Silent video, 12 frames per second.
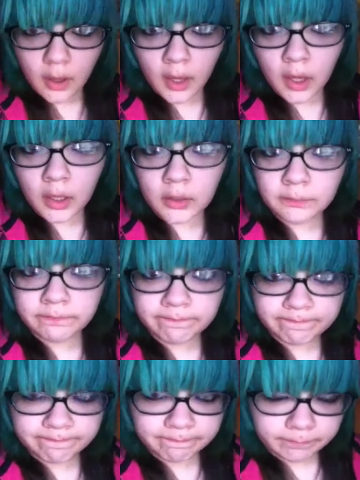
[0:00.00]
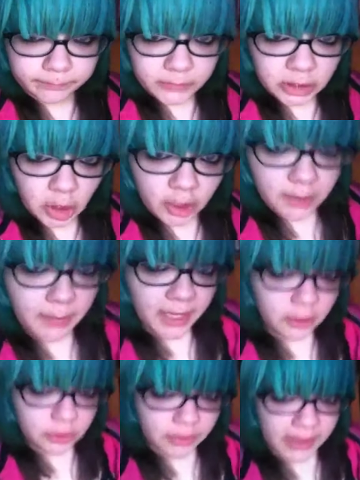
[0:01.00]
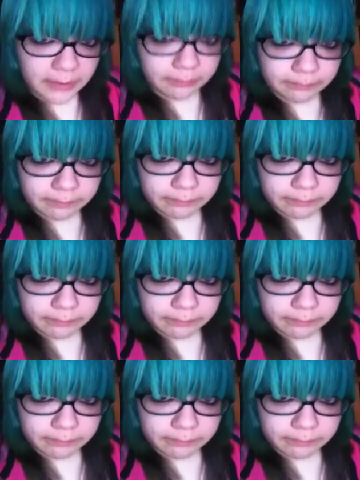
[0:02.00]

Um, sorry my hair's green,